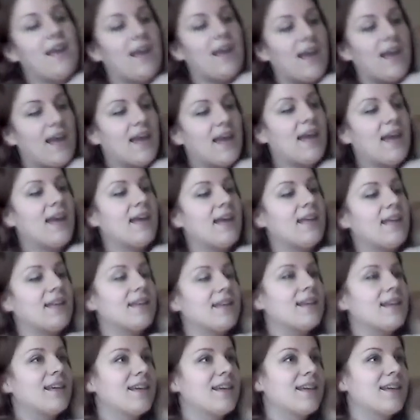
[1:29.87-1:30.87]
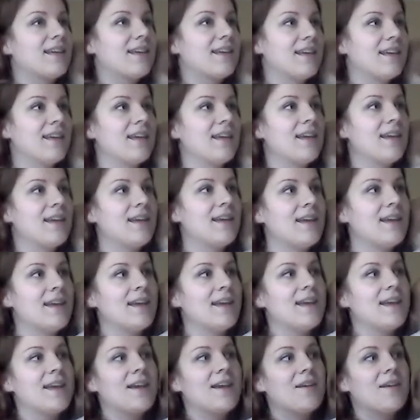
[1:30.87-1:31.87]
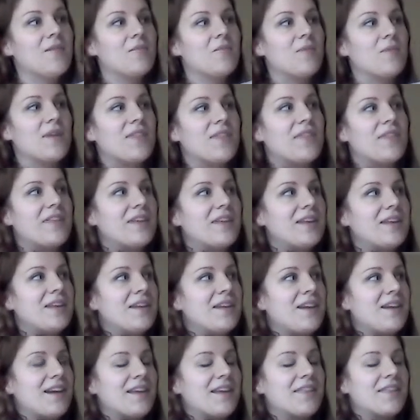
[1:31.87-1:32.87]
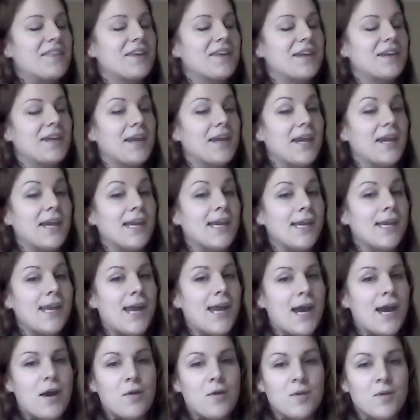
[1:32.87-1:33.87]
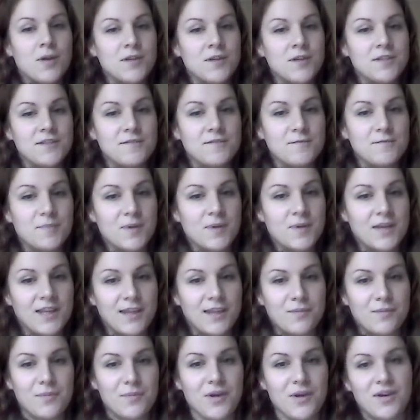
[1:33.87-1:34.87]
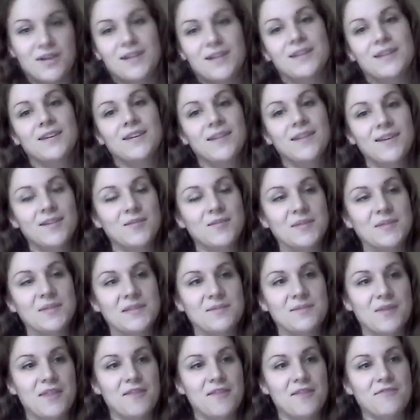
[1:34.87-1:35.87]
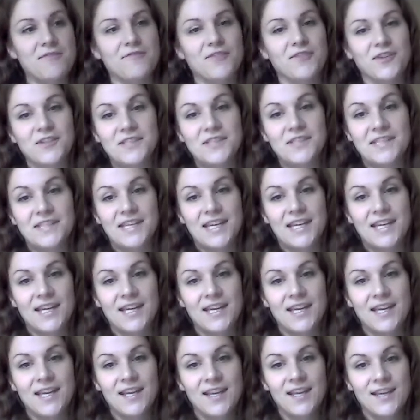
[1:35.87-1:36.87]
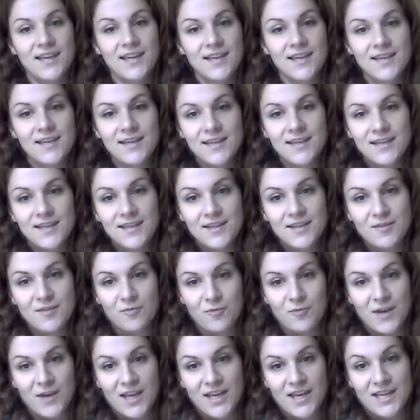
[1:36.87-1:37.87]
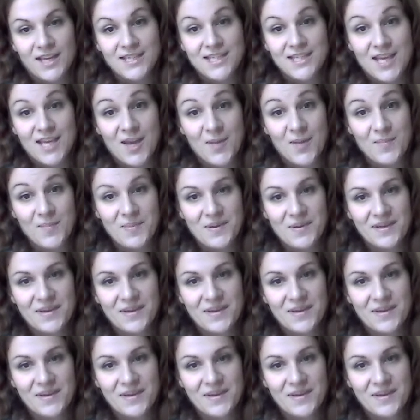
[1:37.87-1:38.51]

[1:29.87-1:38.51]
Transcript: and within, I think, 8 hours of putting them on was when the first kid ran a temp.